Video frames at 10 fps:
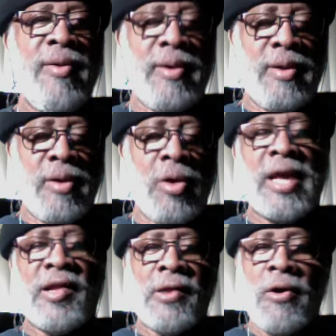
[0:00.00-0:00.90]
Okay,
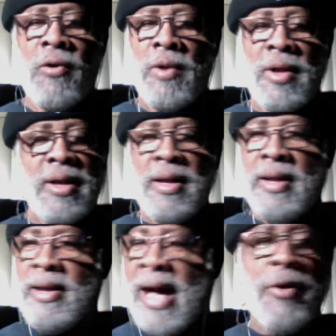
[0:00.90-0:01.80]
so
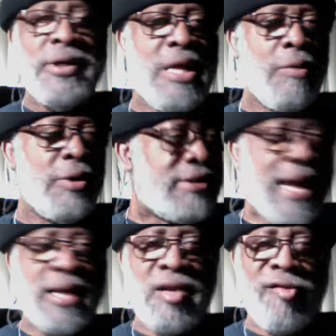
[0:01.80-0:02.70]
I would deal with
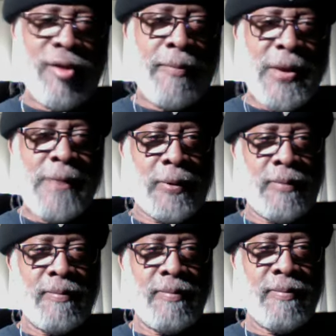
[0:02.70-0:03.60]
10 different people,
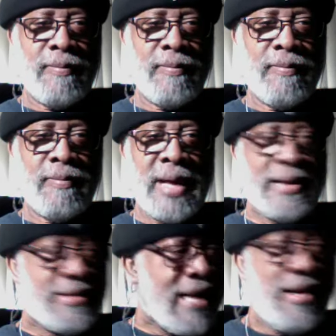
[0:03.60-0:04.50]

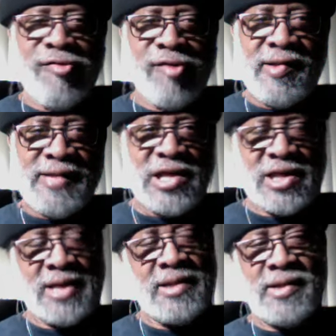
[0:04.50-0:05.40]
10 different
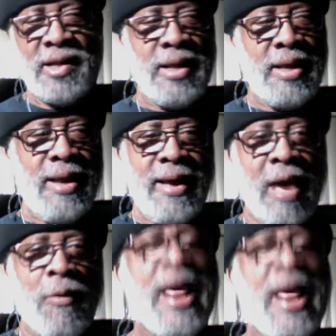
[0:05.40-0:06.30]
sessions.
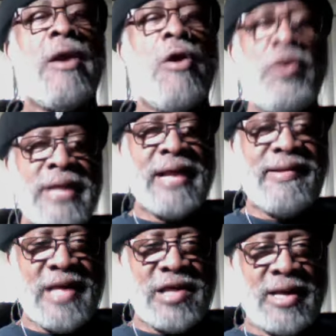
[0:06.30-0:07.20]
And when I go to that
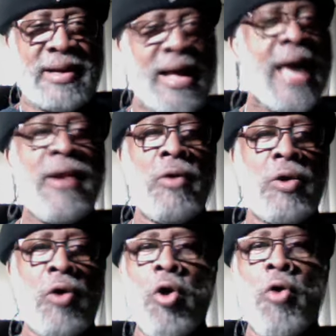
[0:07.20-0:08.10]
session, I don't
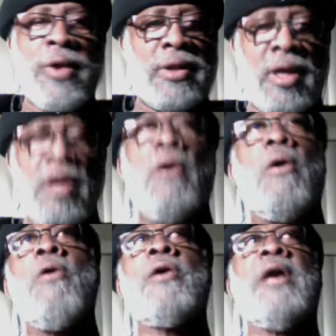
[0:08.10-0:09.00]
go with,
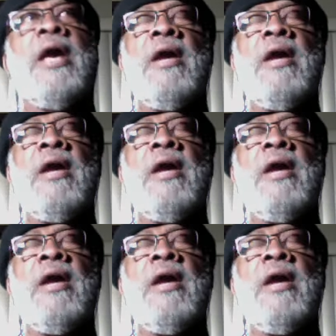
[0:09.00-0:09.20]
okay,